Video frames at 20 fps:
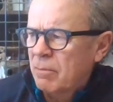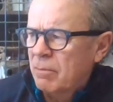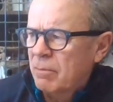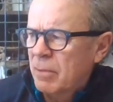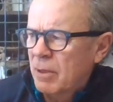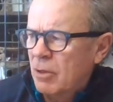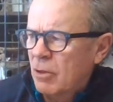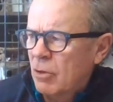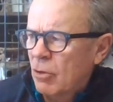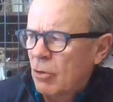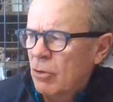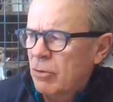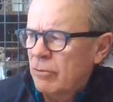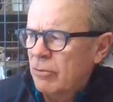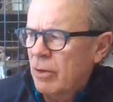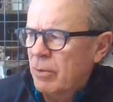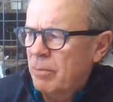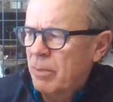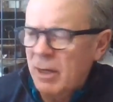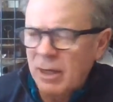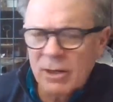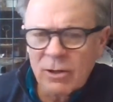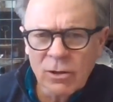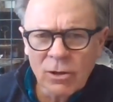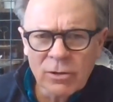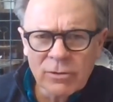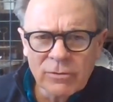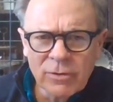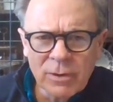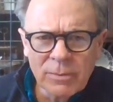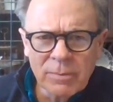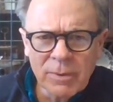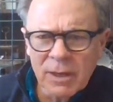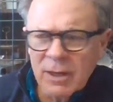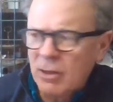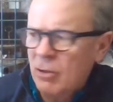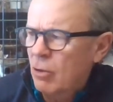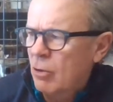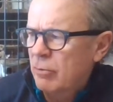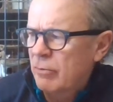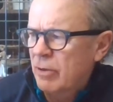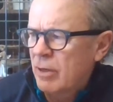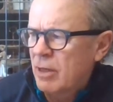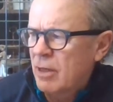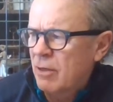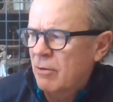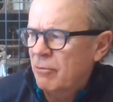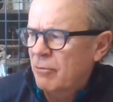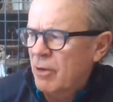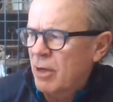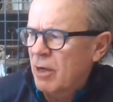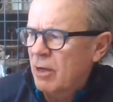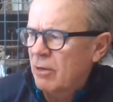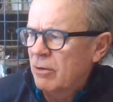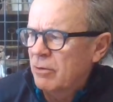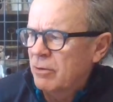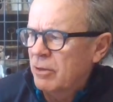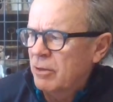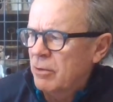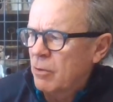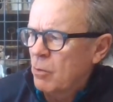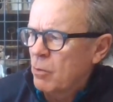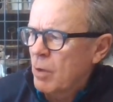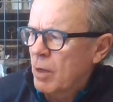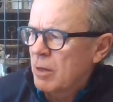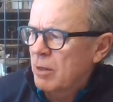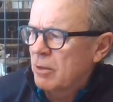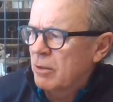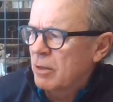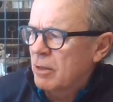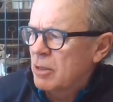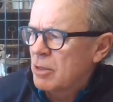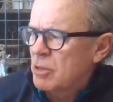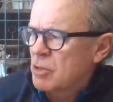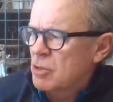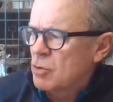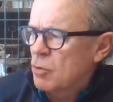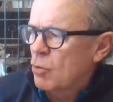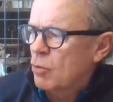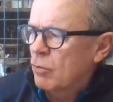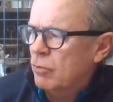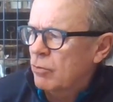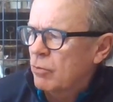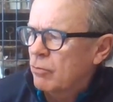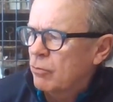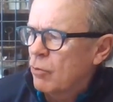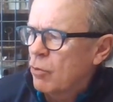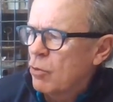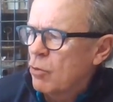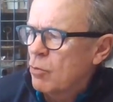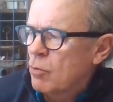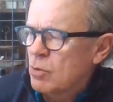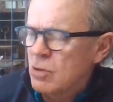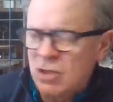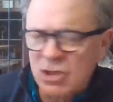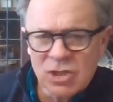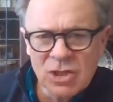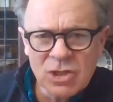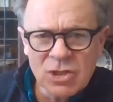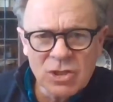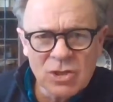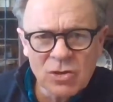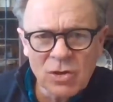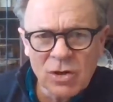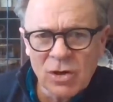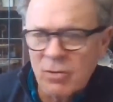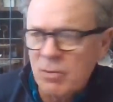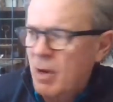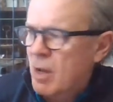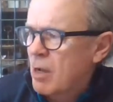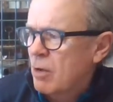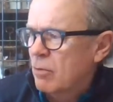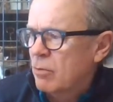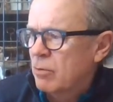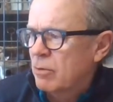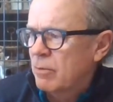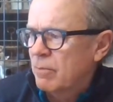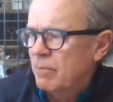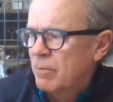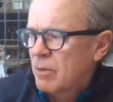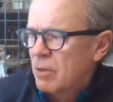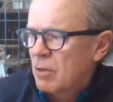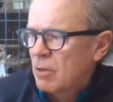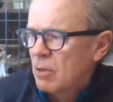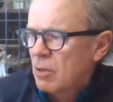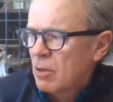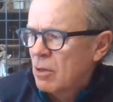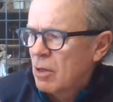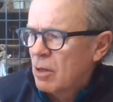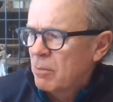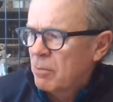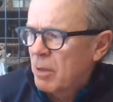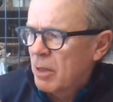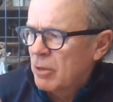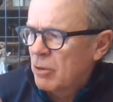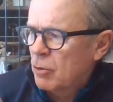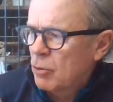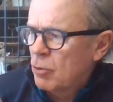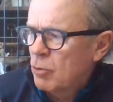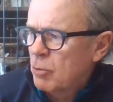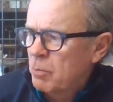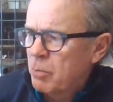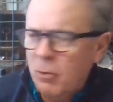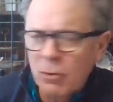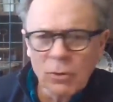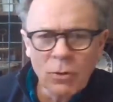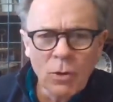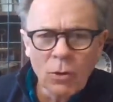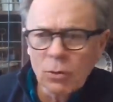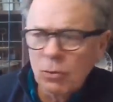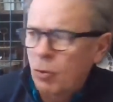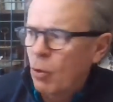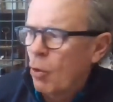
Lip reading: But clover by clover by clover, he found that the one that he sought for was just not around. By noon, poor old